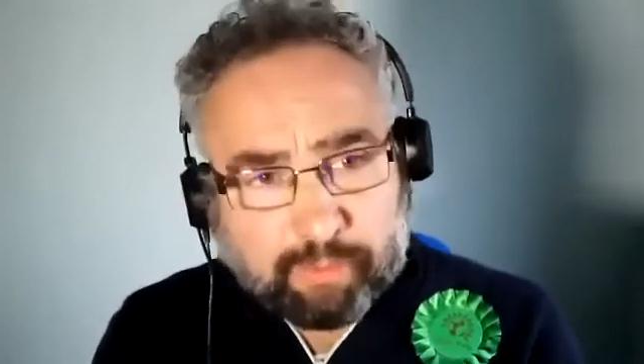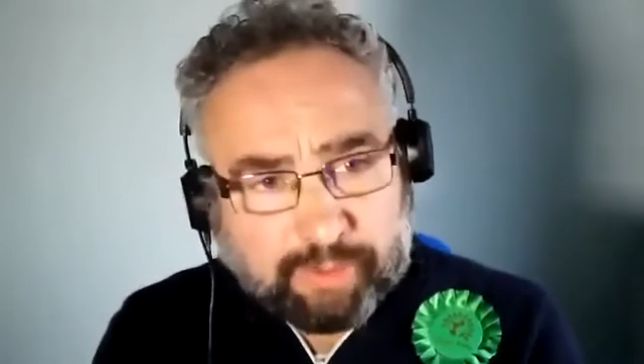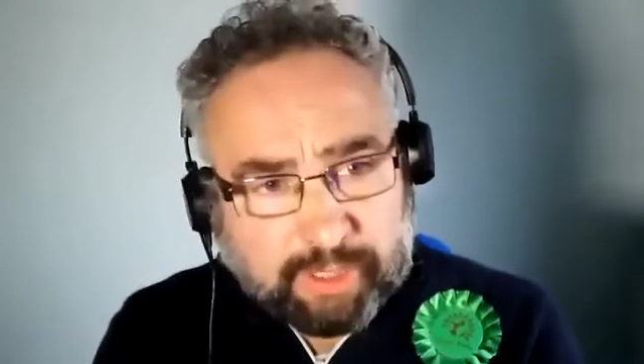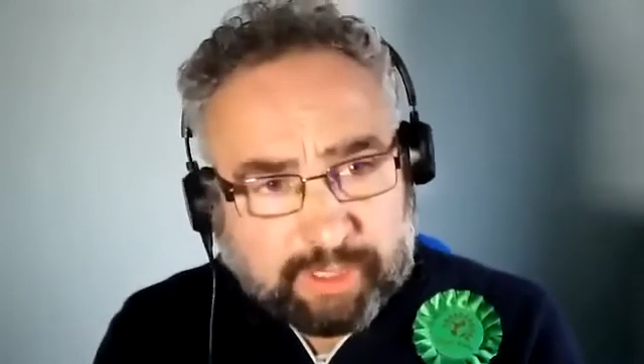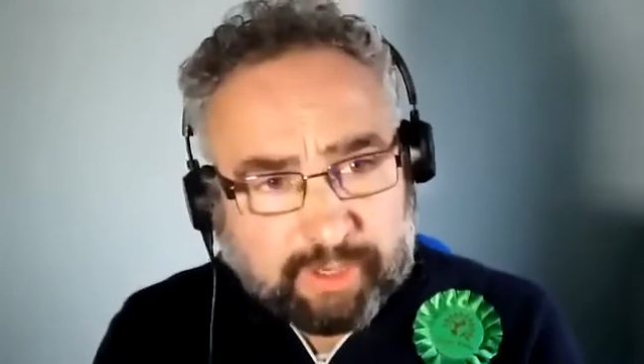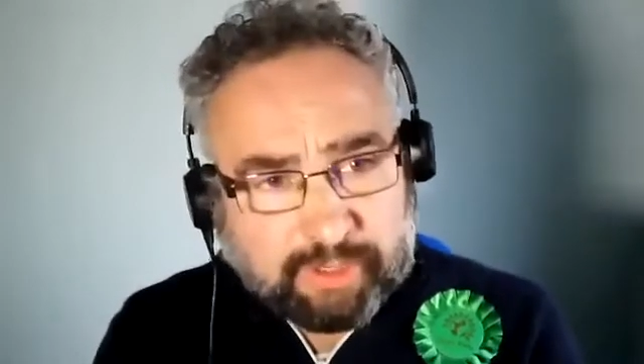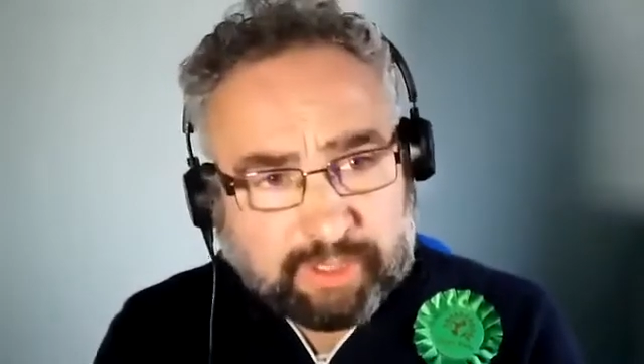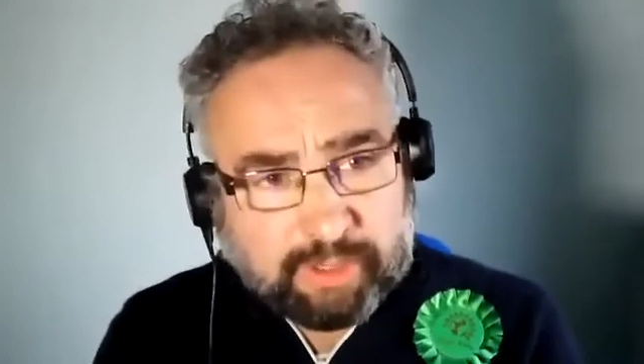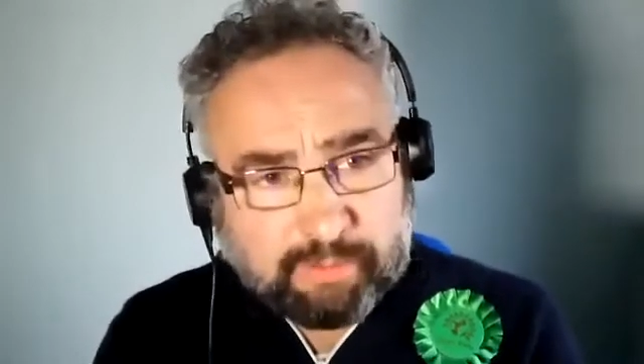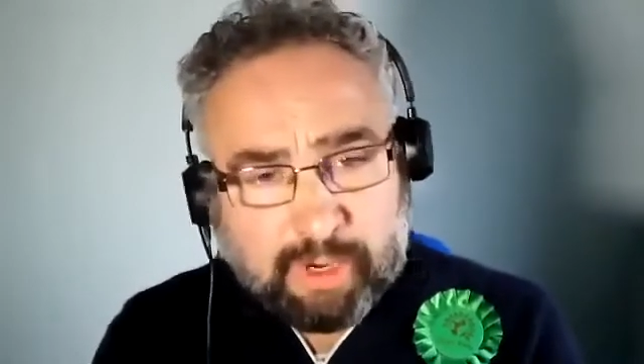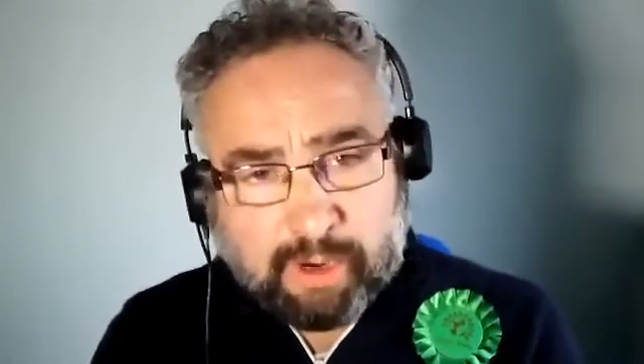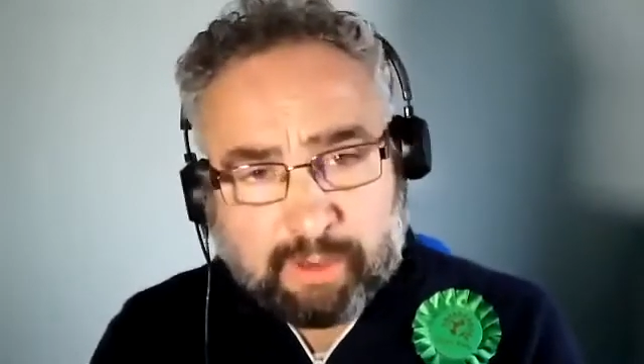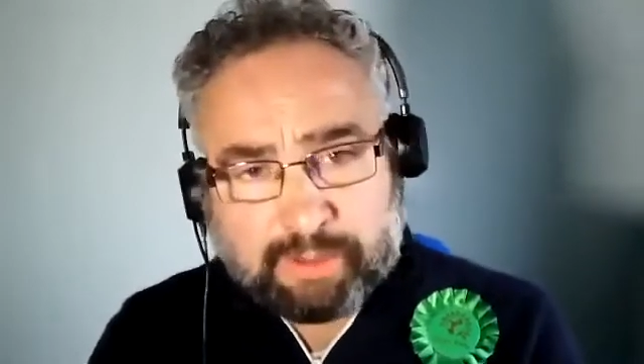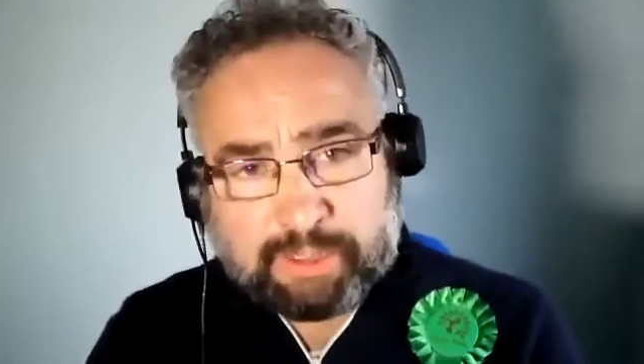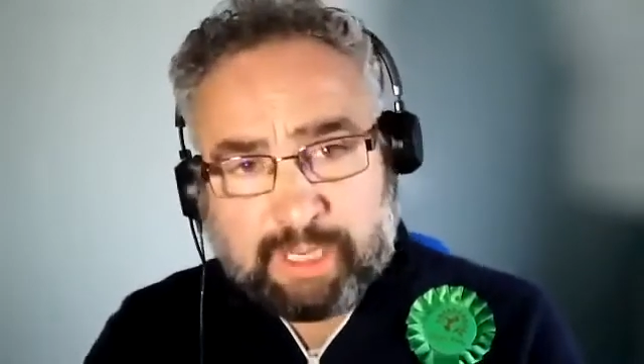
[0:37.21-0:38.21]
in the Crescent
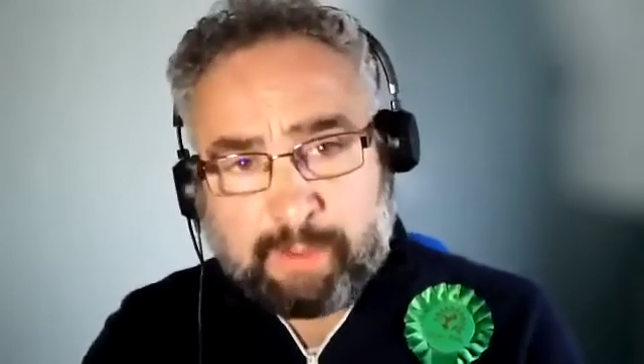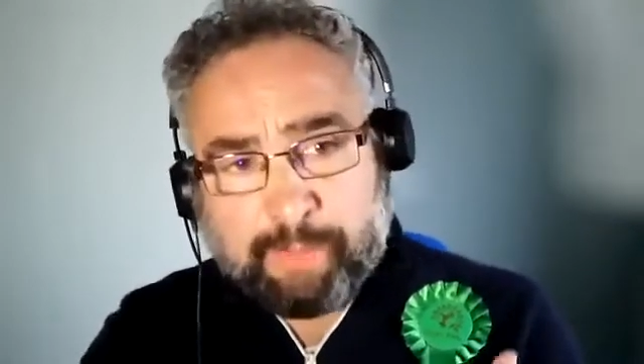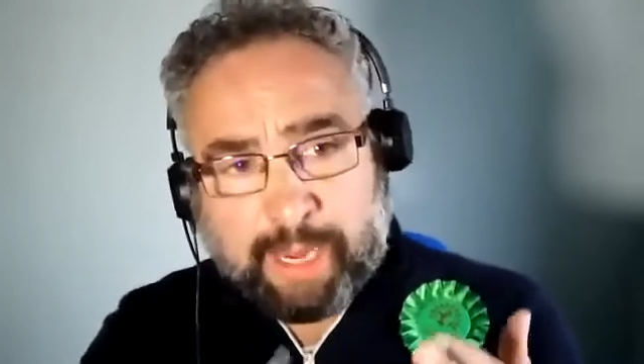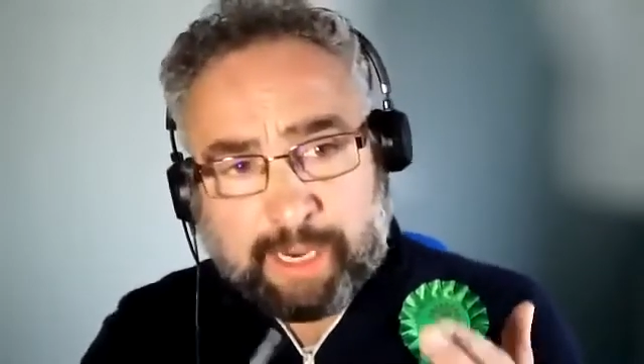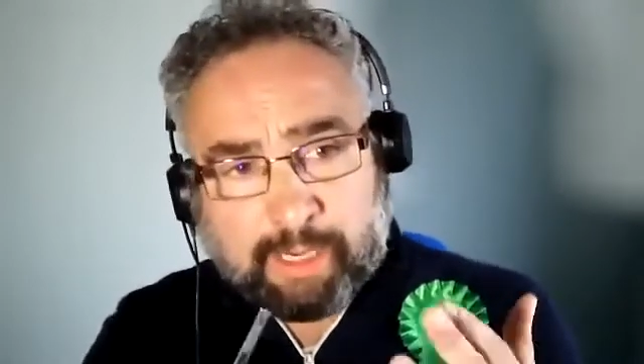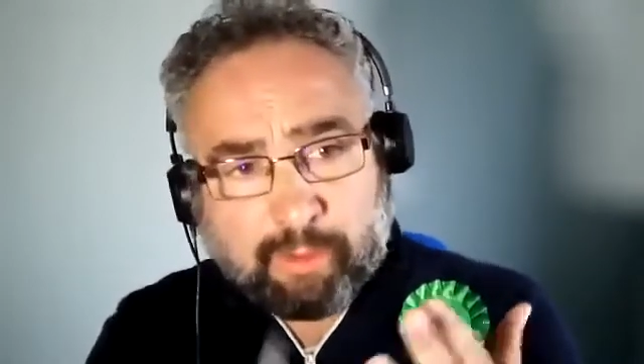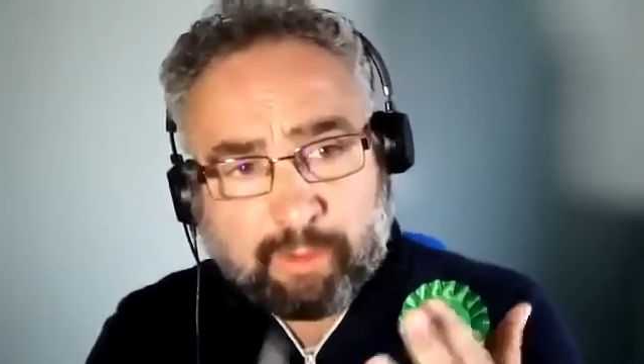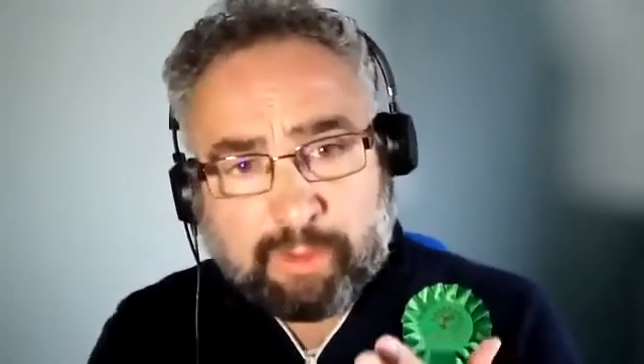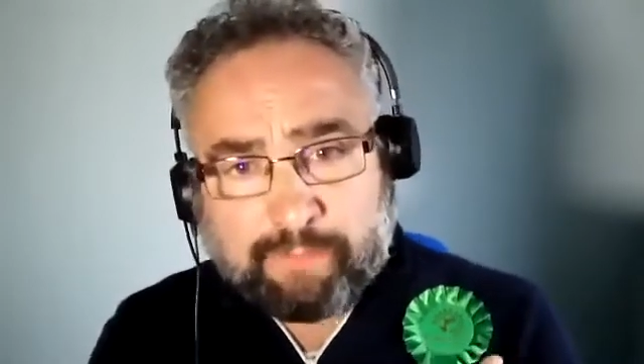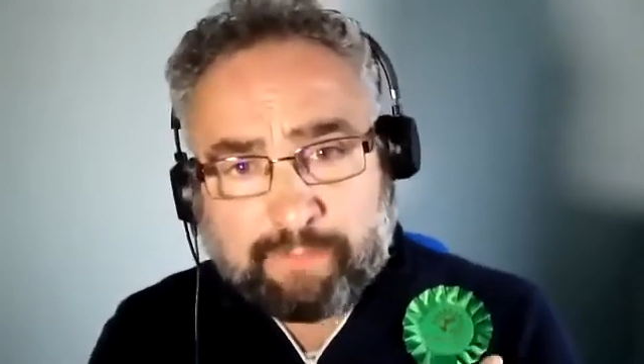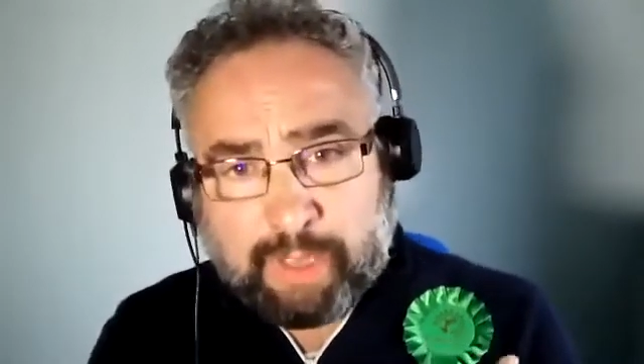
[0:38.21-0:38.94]
Gardens campaign and all of,